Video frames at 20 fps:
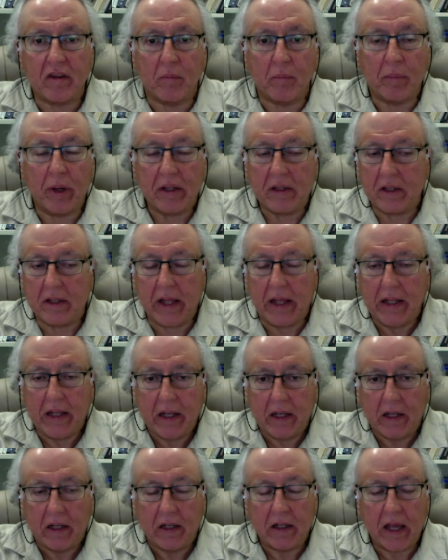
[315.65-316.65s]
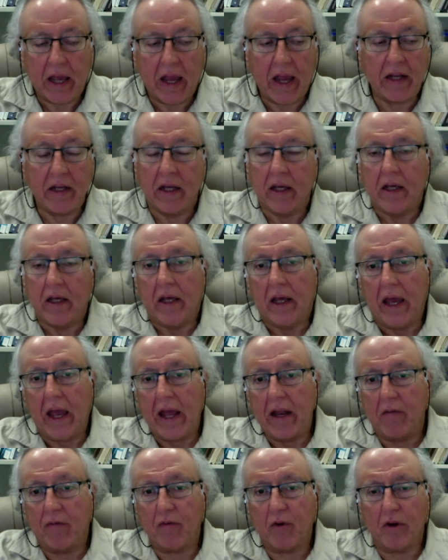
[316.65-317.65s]
but they didn't. And
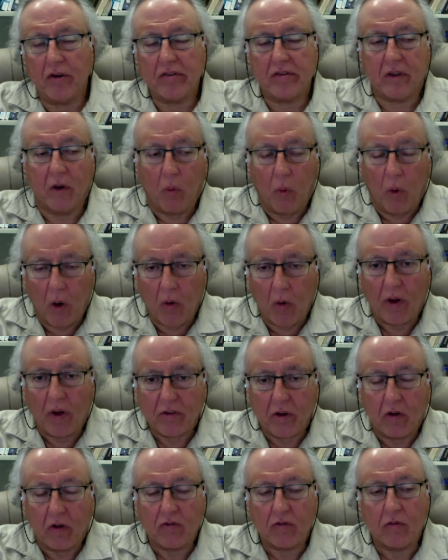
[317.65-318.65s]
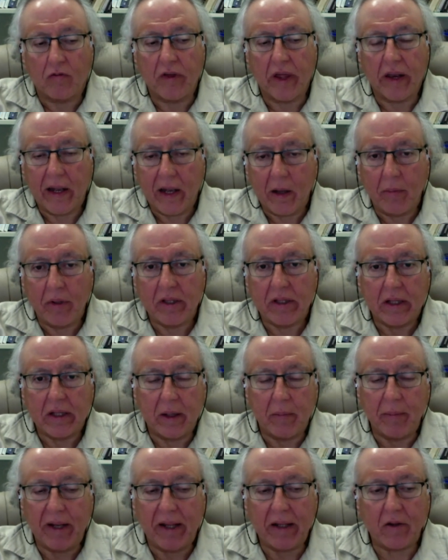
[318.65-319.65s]
of course, the war was also very limited. I
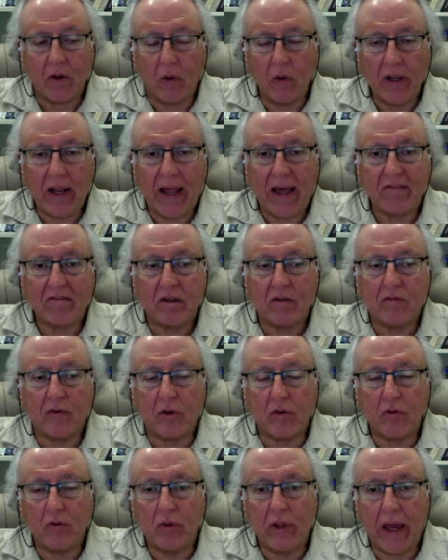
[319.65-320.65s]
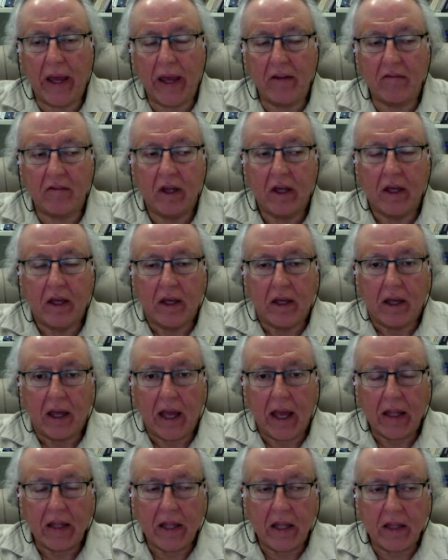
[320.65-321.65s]
mean, it only lasted for 2 days.
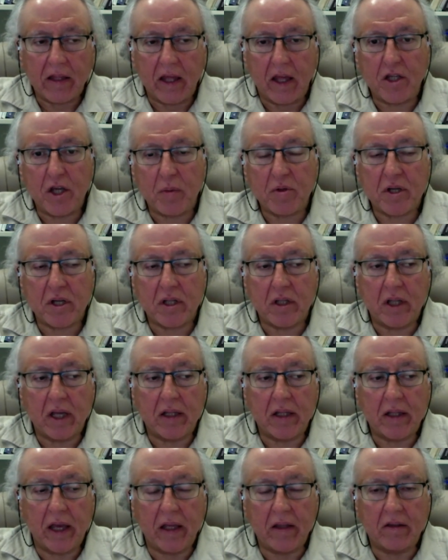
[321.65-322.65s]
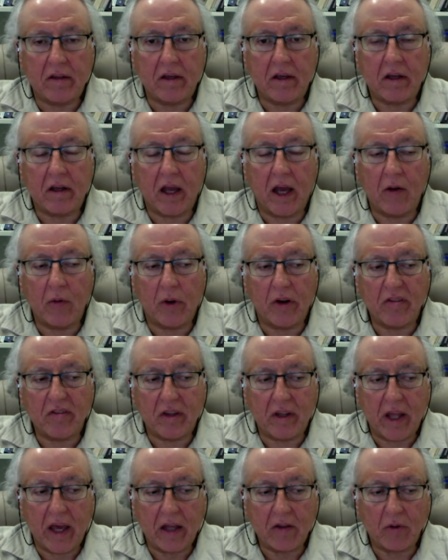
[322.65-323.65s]
And then the Egyptian dictator, Anwar
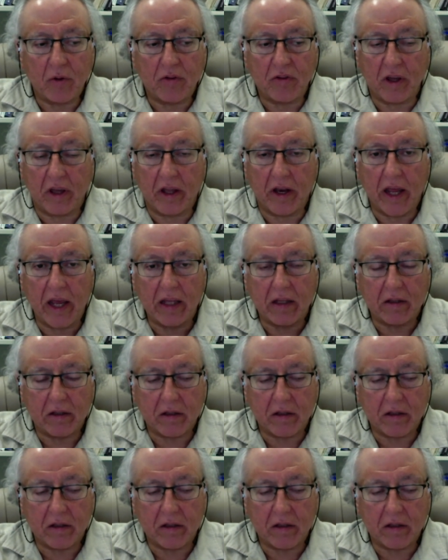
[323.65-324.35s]
Sadat, who's a great